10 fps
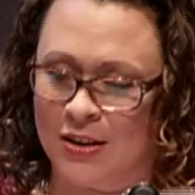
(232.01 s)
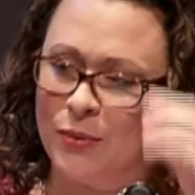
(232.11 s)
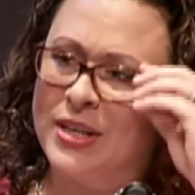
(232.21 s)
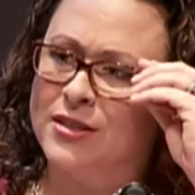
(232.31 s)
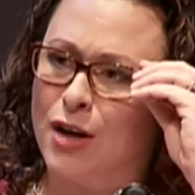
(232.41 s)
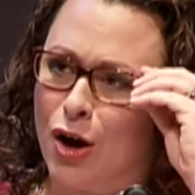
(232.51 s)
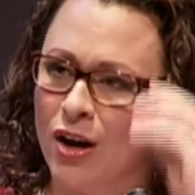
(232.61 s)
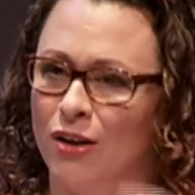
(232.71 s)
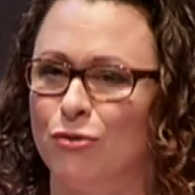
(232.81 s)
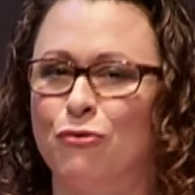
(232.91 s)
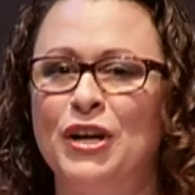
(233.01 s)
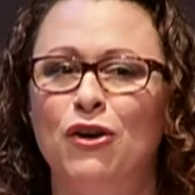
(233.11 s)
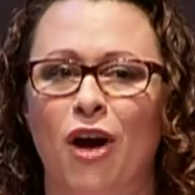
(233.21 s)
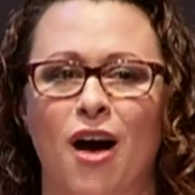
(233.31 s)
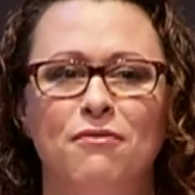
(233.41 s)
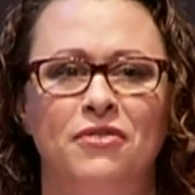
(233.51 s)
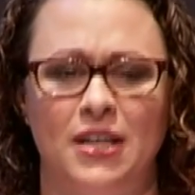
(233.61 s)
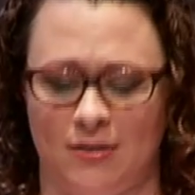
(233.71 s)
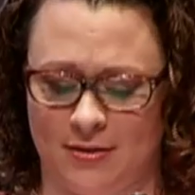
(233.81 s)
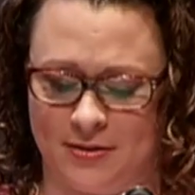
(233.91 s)
We saw real
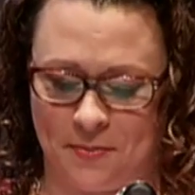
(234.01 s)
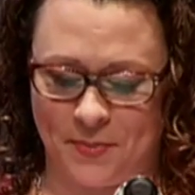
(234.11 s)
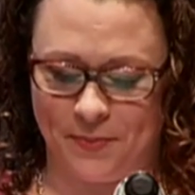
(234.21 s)
confidence.